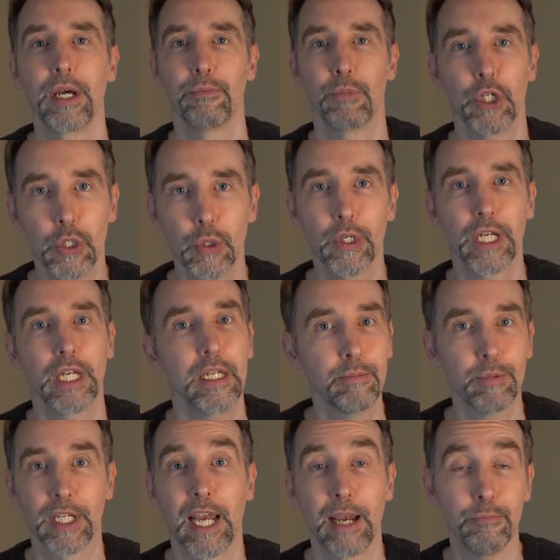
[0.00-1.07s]
but you
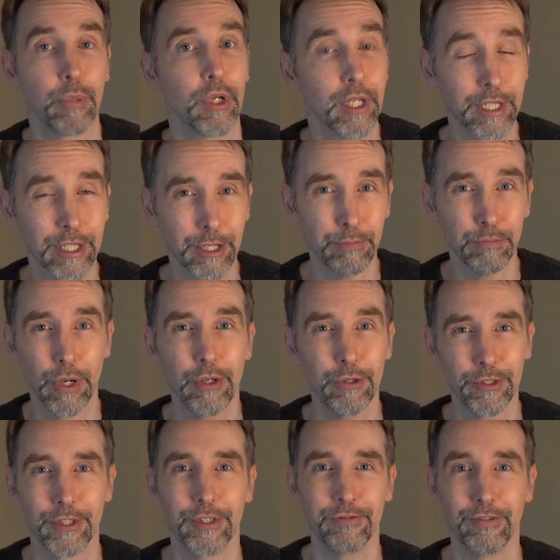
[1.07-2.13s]
keep gambling
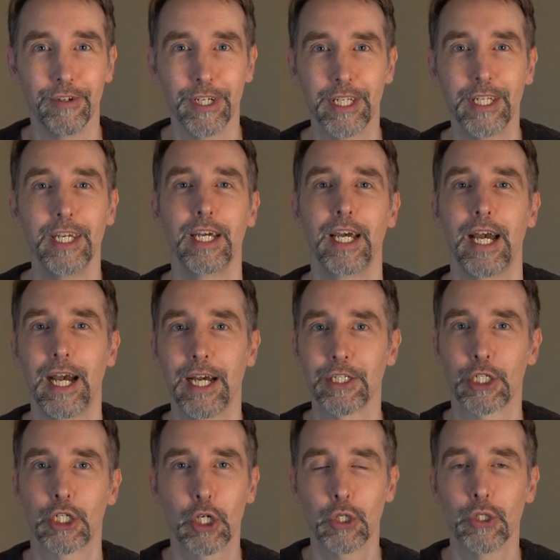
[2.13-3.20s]
compulsively as
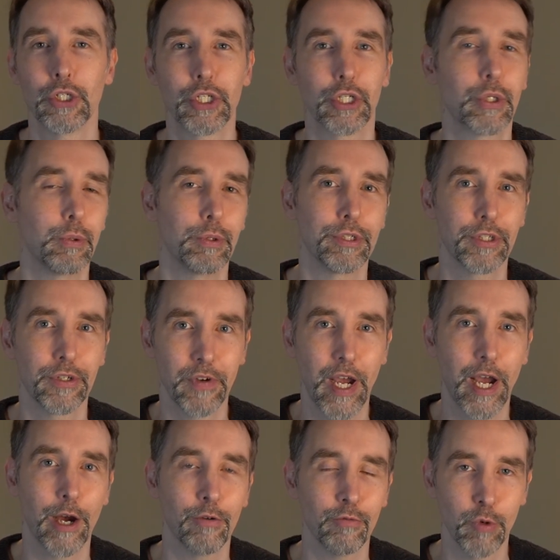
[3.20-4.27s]
a consequence of
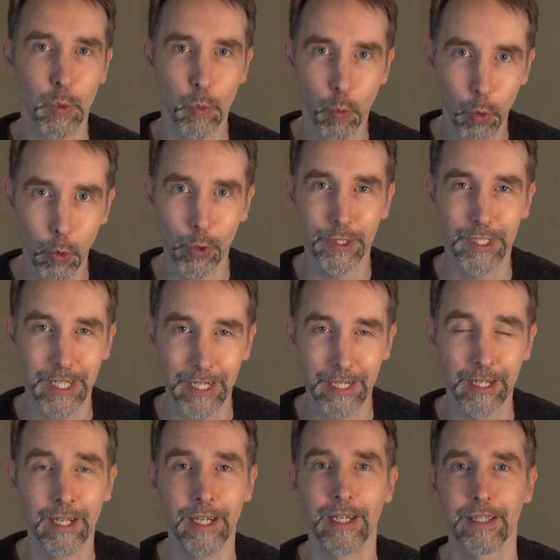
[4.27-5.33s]
how
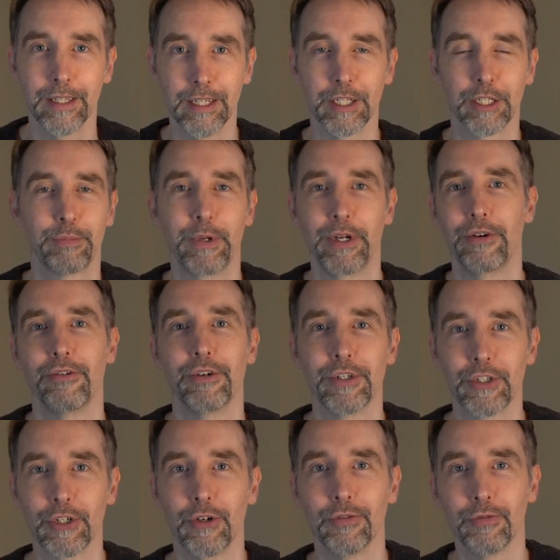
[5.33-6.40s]
rewarding the
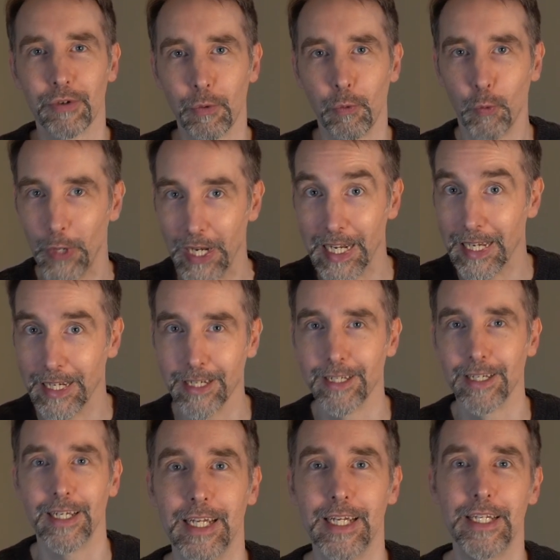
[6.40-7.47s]
experience of winning
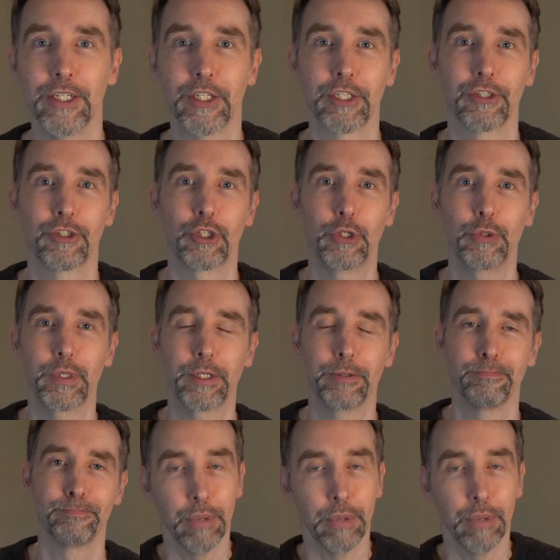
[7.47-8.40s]
is to you.